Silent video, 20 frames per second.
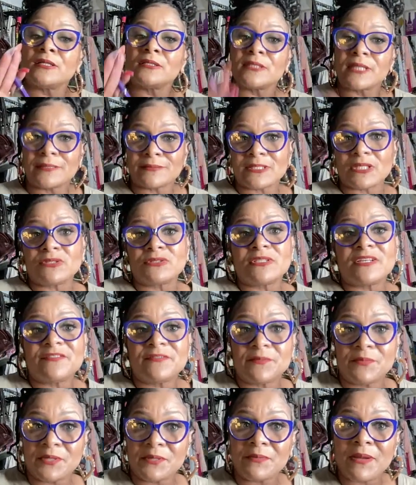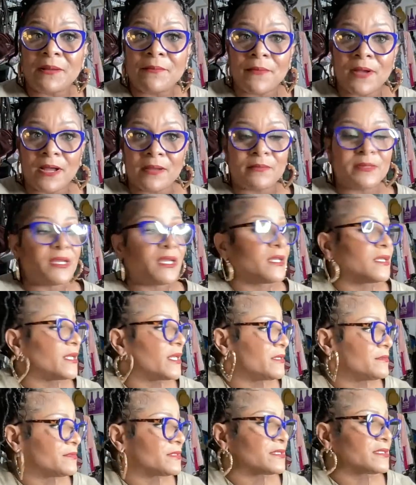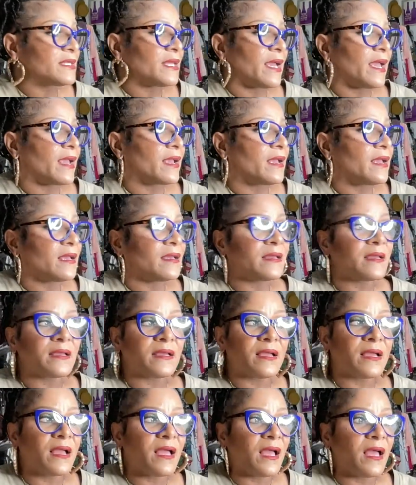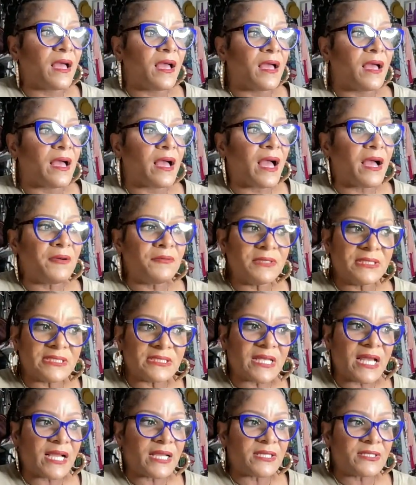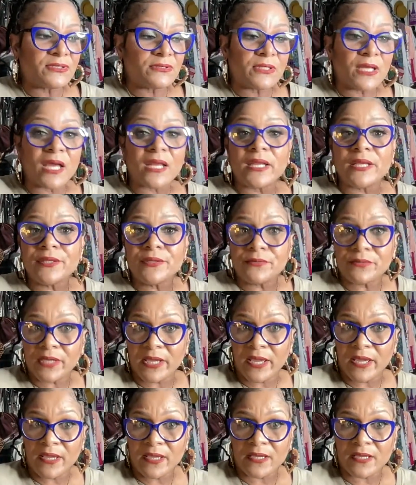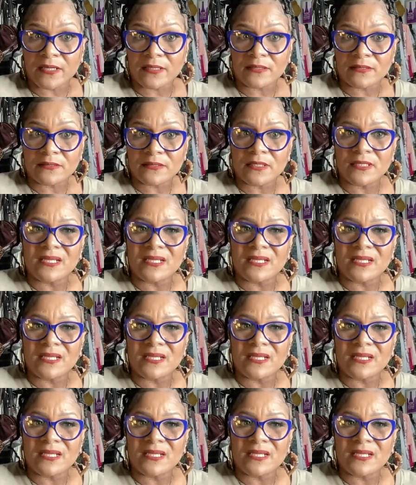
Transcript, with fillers: They was old enough to be my mama, and they was like, "I wish I could do that," and you can.